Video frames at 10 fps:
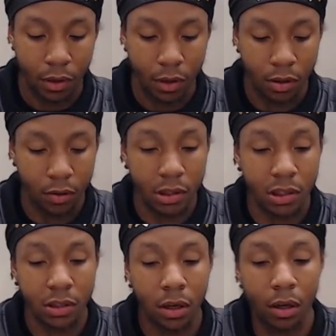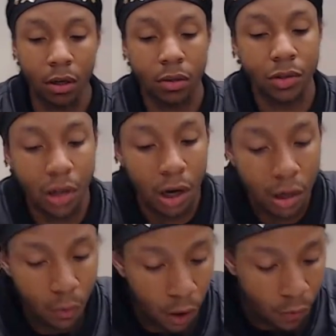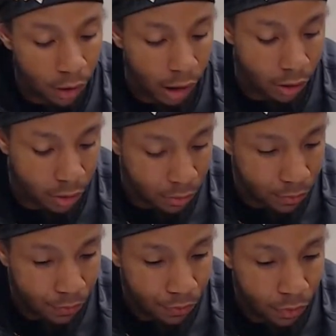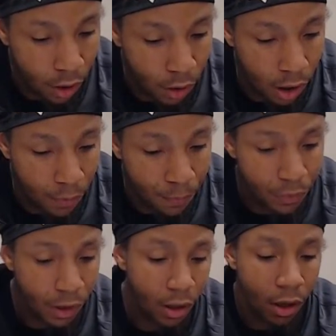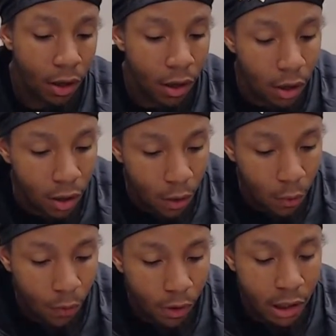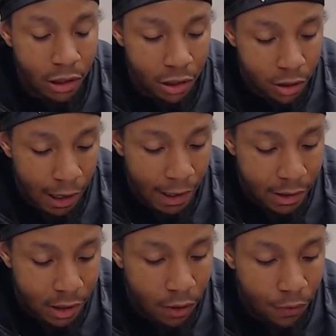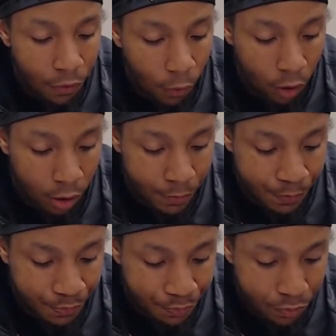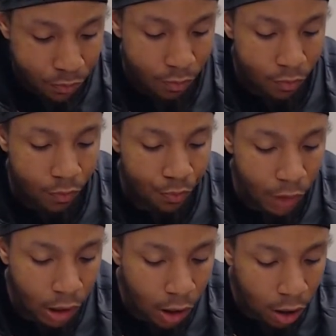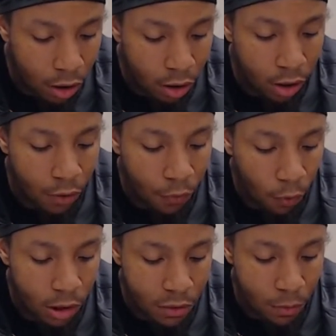You know, this is John the Revelator. All right. Revelations 18:4. And I heard another voice